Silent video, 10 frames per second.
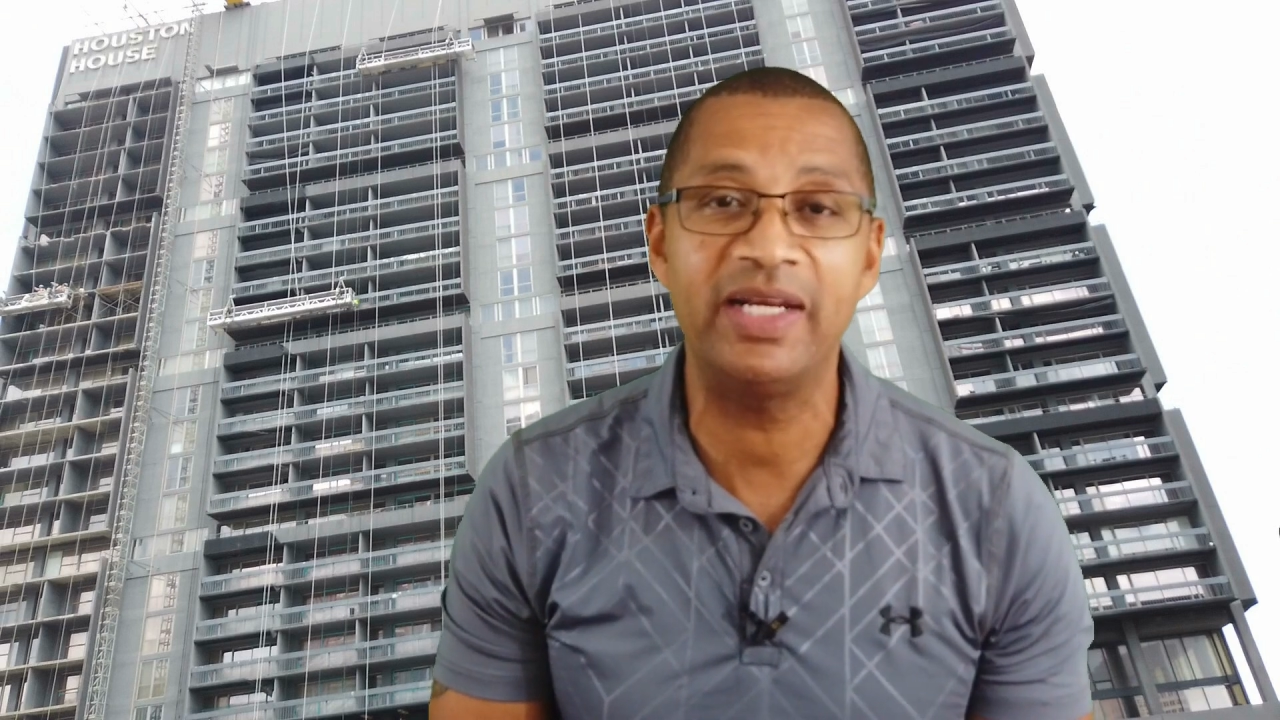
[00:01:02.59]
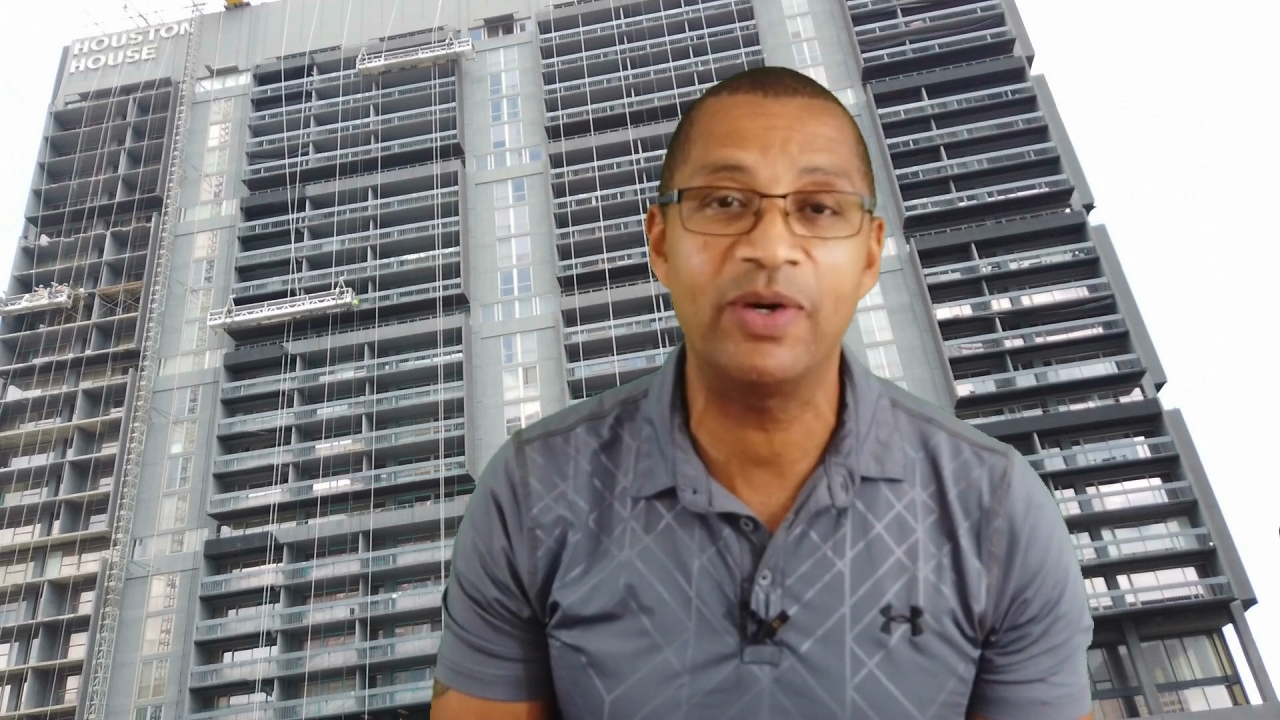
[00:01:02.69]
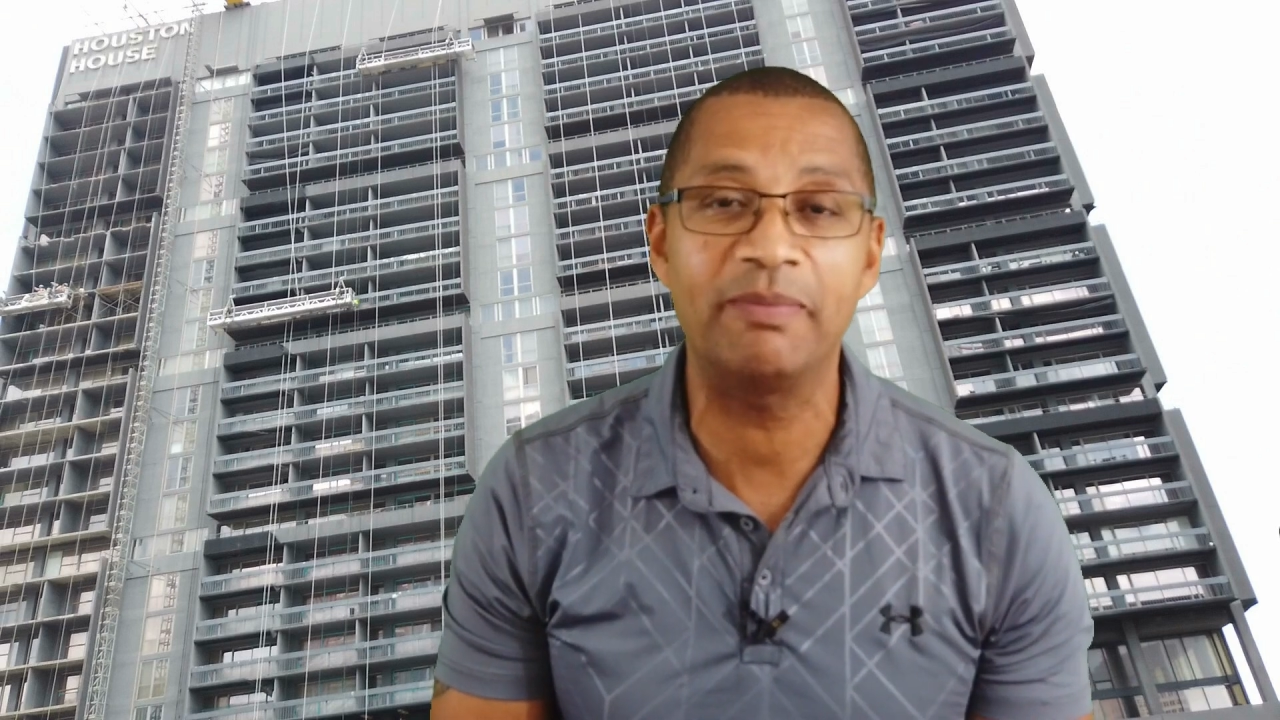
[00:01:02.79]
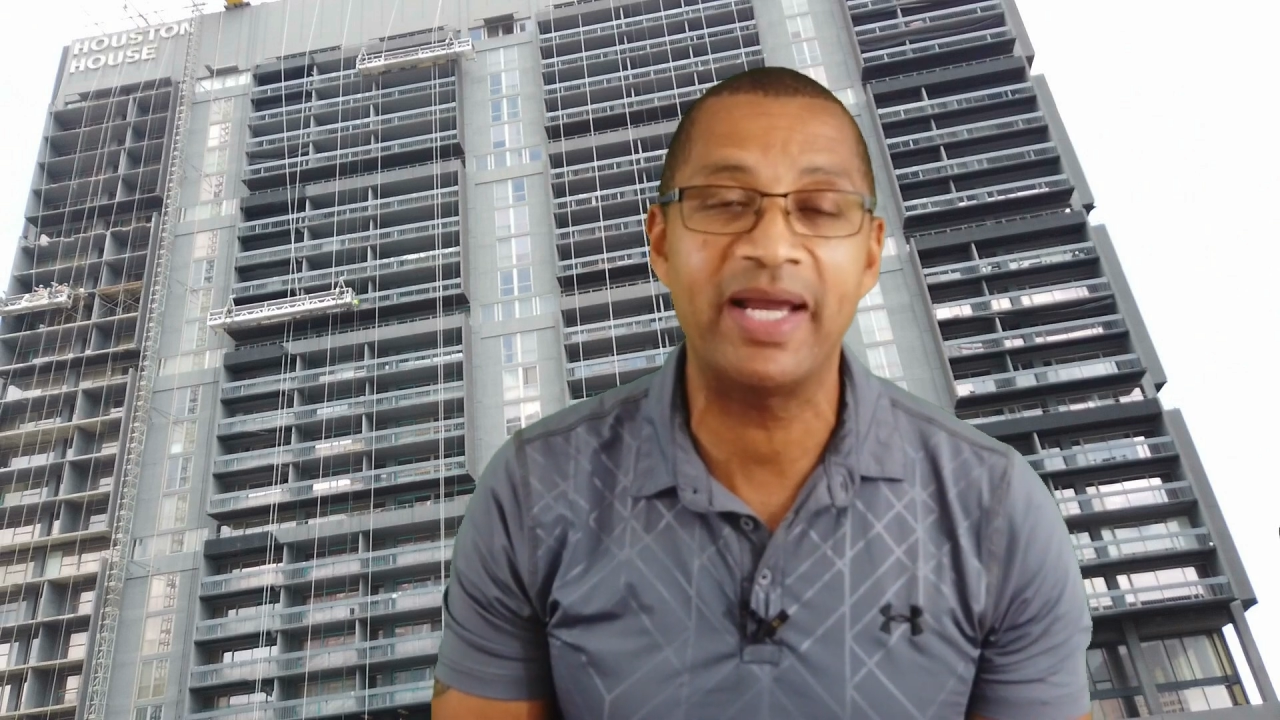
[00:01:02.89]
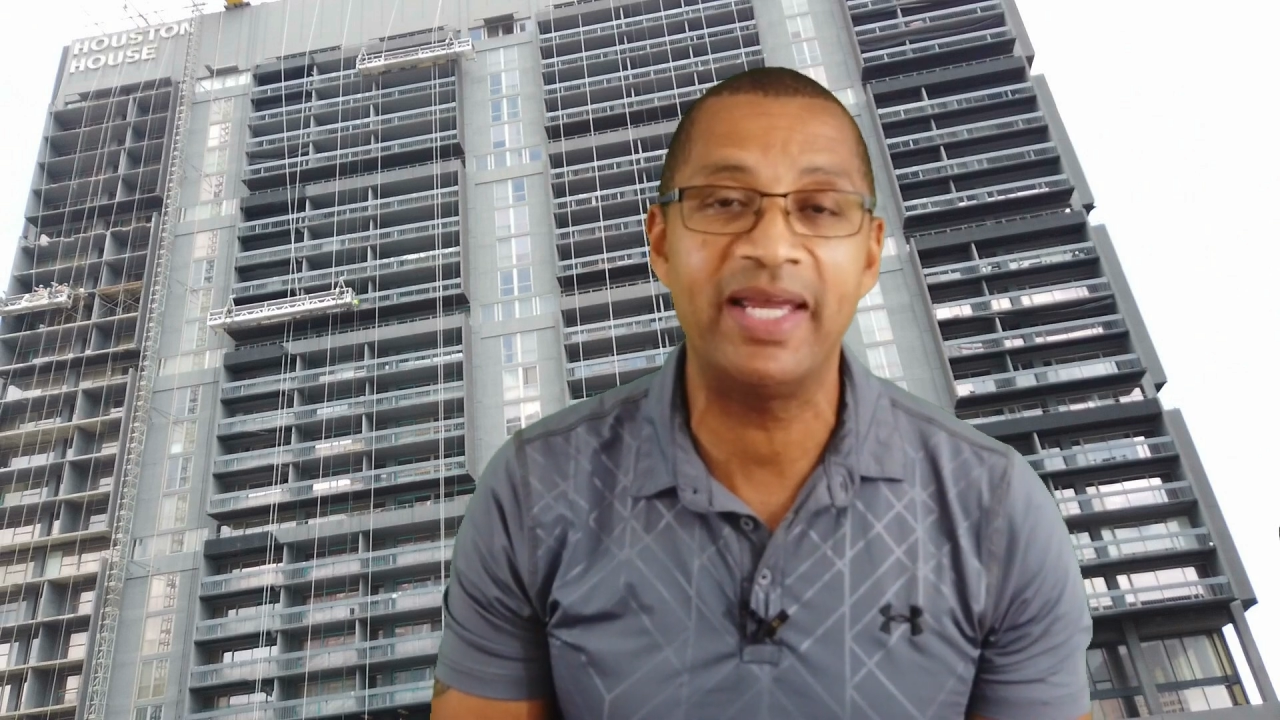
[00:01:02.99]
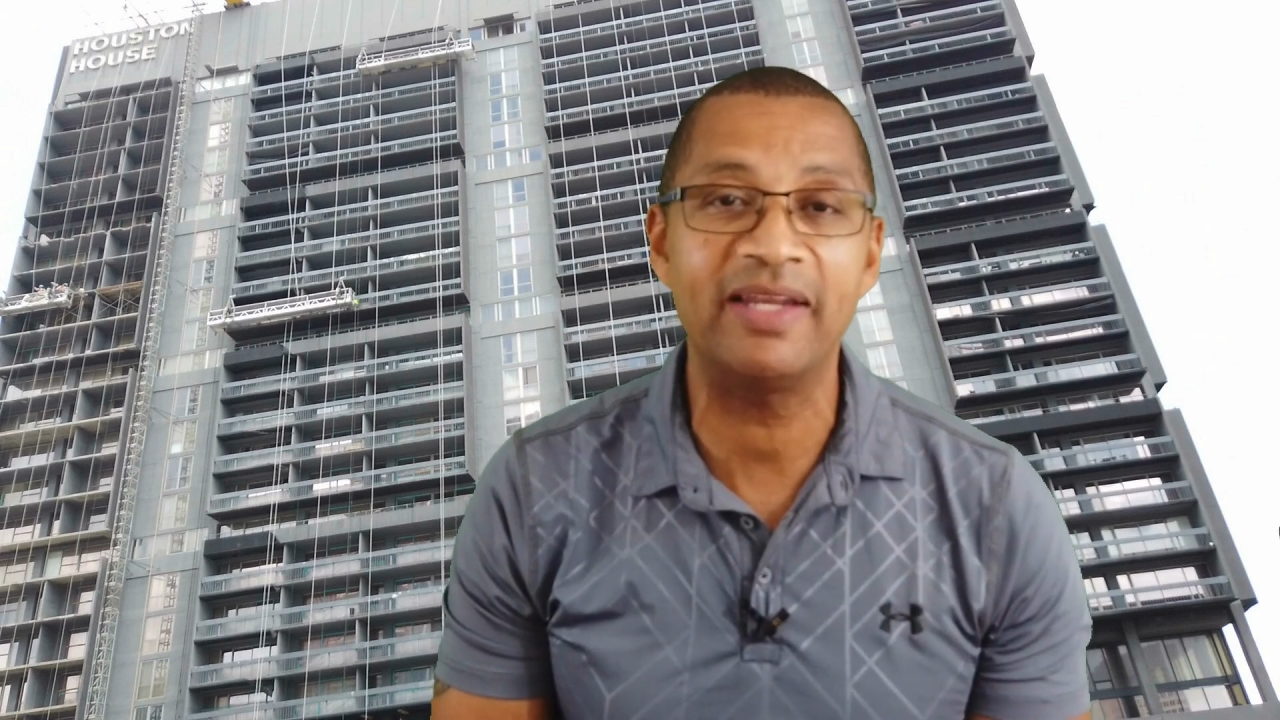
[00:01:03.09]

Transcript: on my